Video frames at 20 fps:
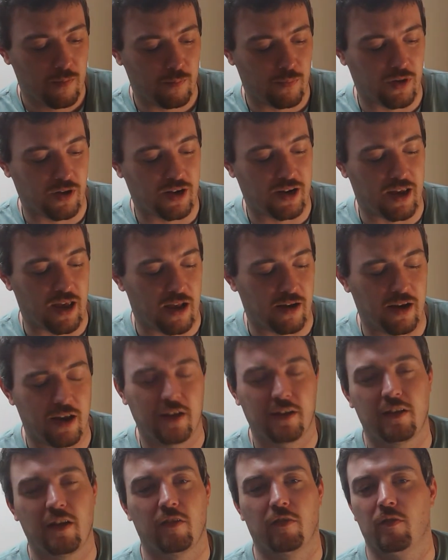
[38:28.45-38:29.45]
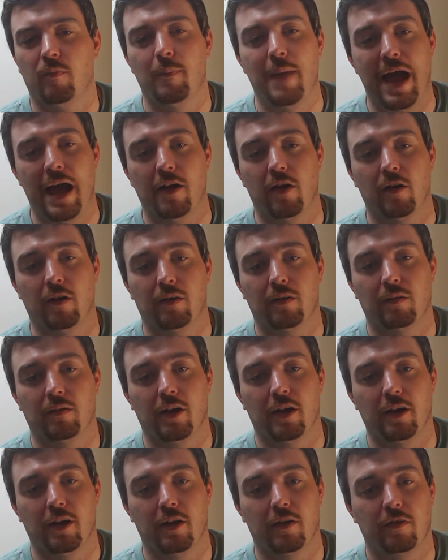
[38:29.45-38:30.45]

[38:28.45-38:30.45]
But again, it doesn't matter. Like,